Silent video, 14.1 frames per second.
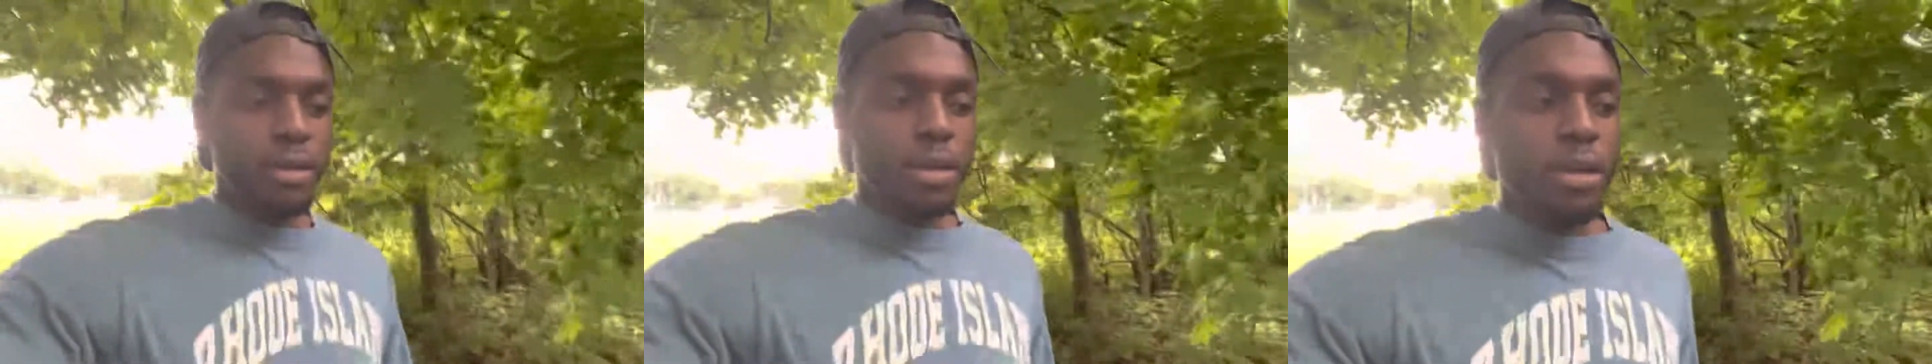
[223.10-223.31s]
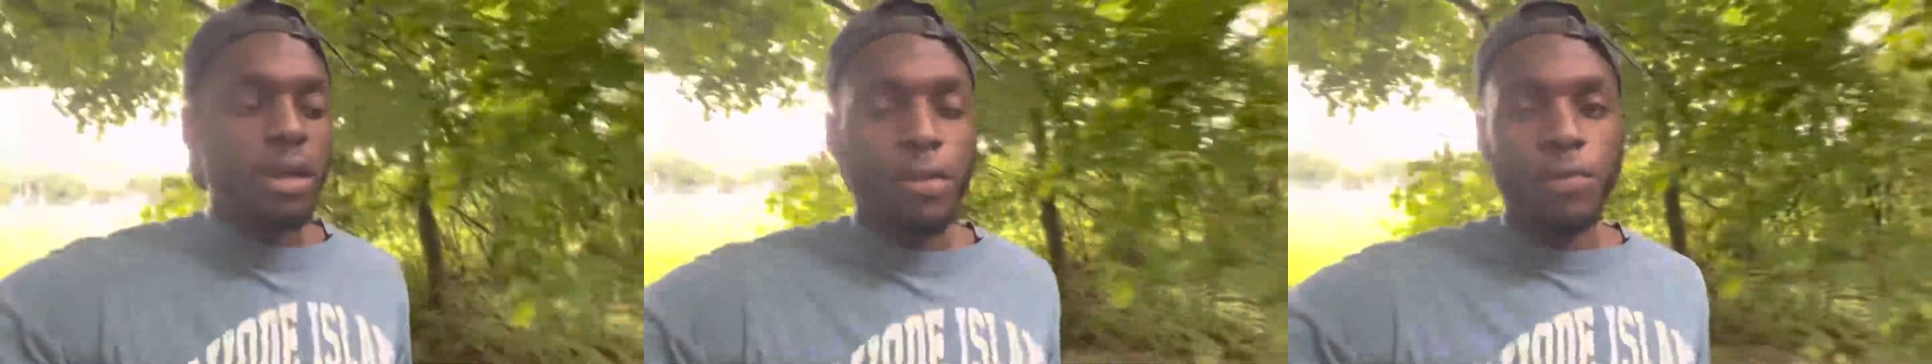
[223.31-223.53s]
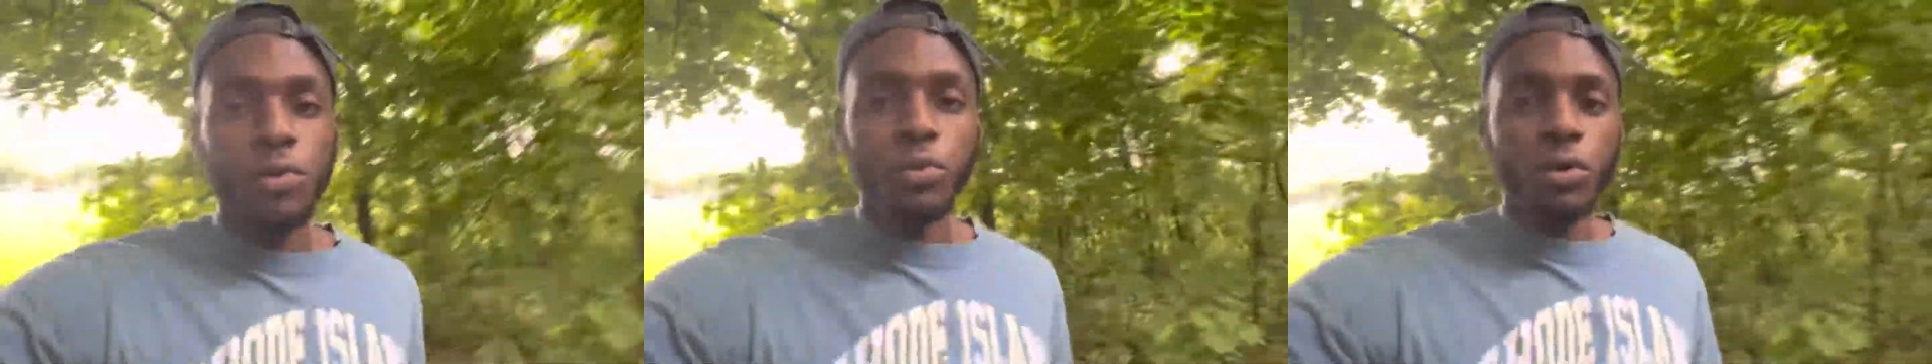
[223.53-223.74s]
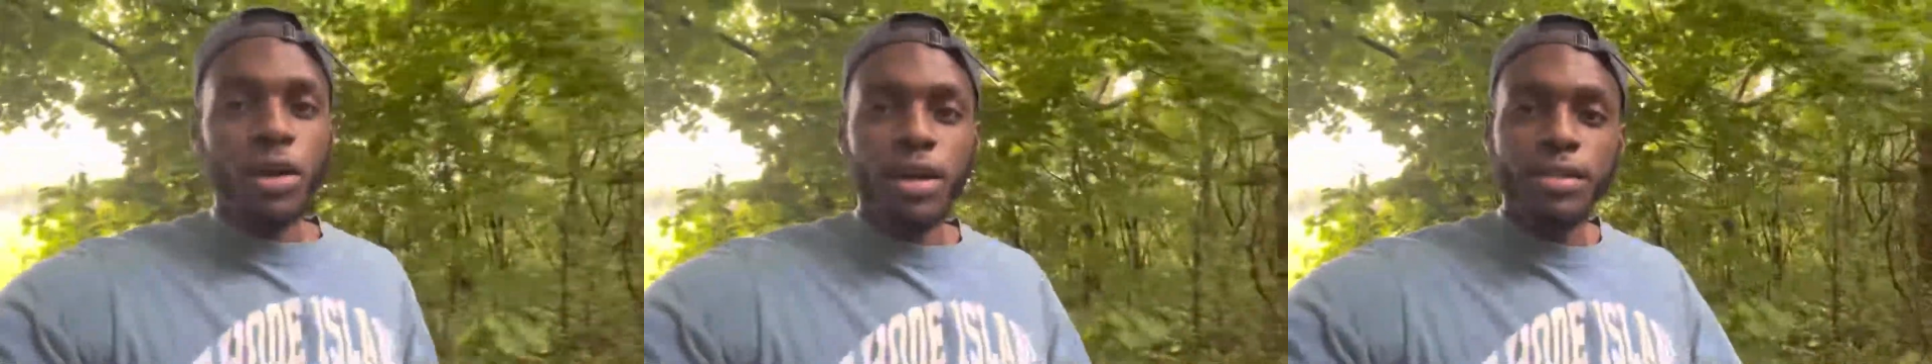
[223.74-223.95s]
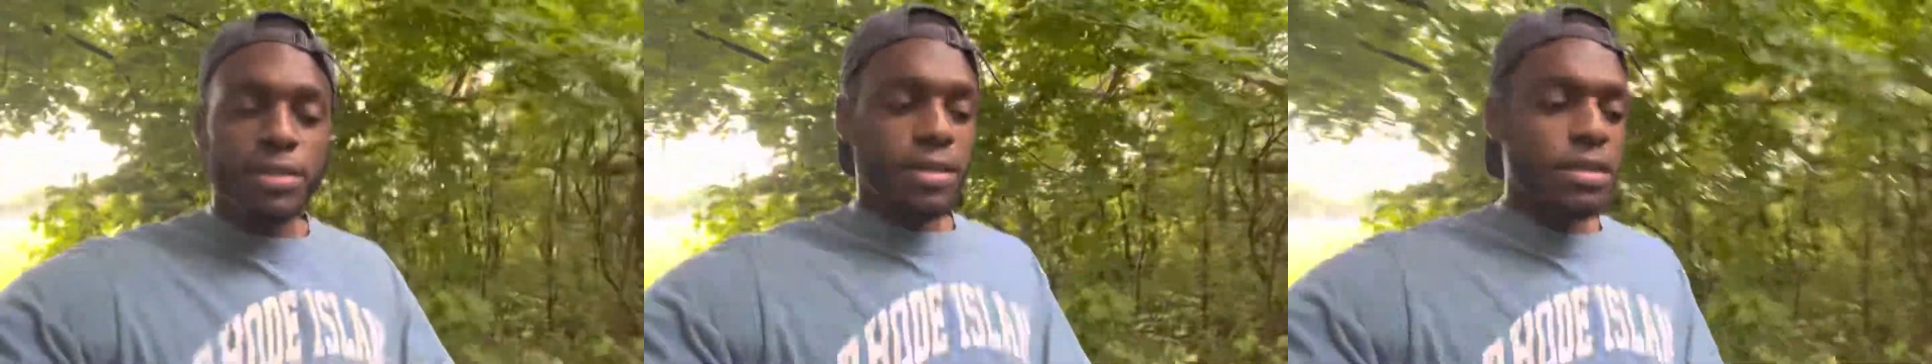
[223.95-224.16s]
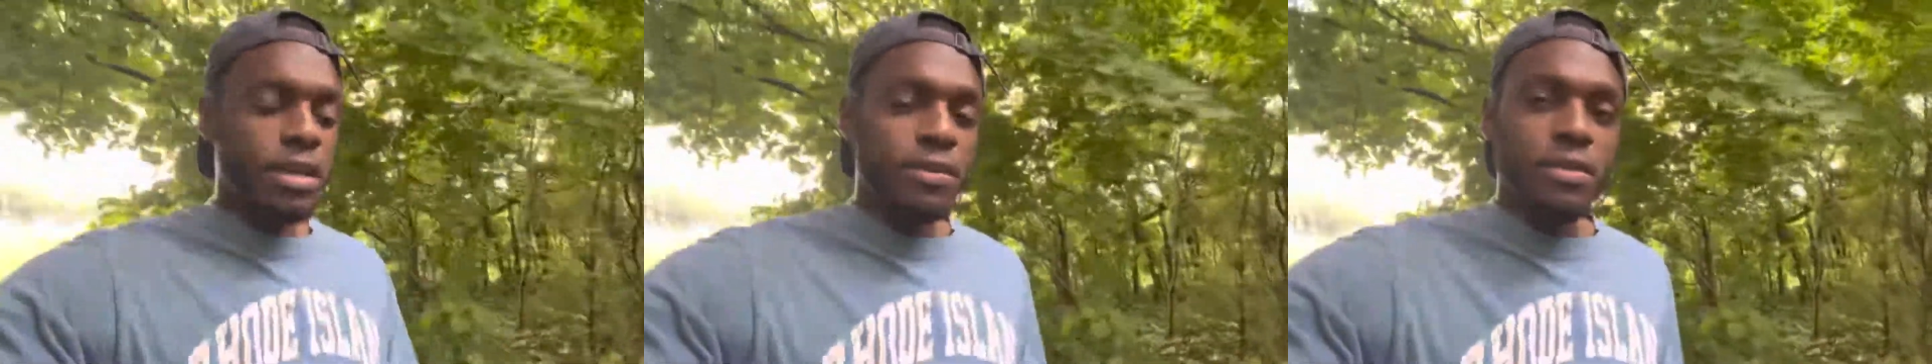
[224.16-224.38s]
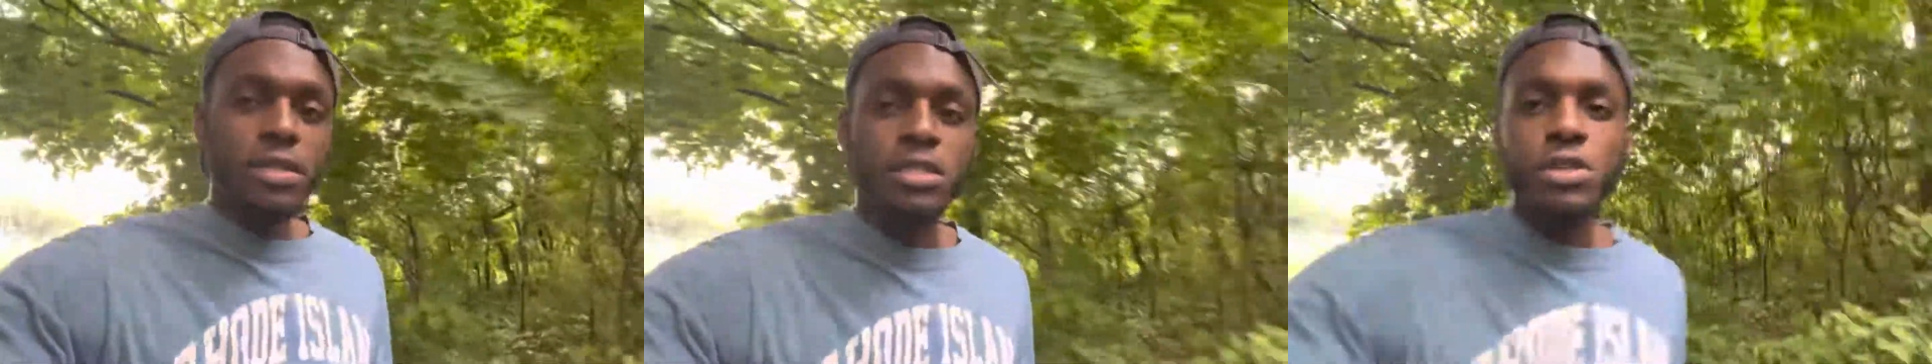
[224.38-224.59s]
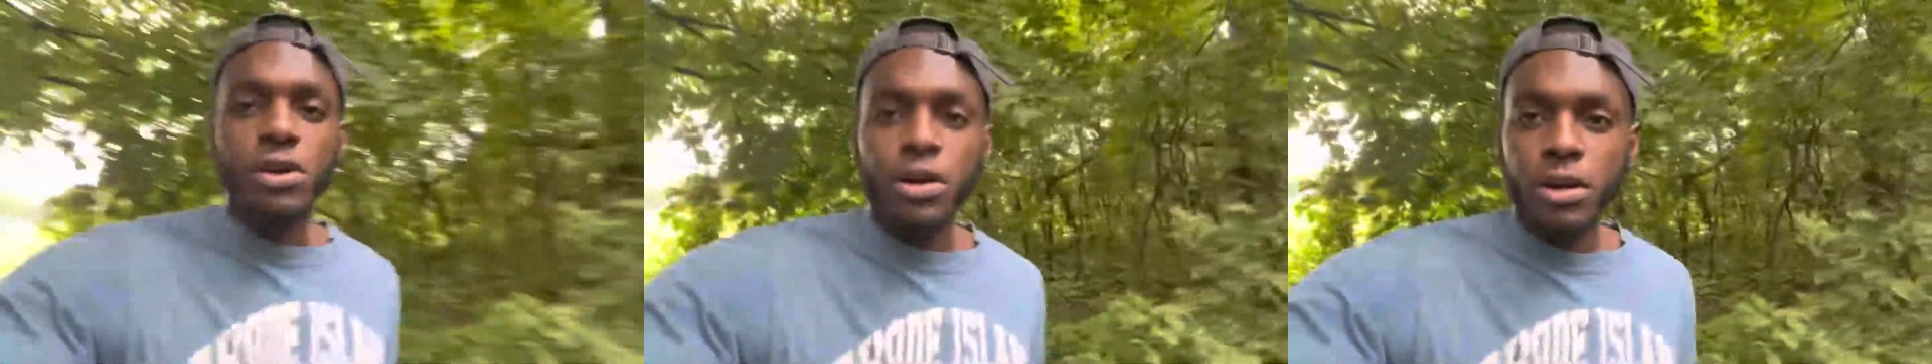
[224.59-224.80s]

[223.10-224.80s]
if you constantly give in to your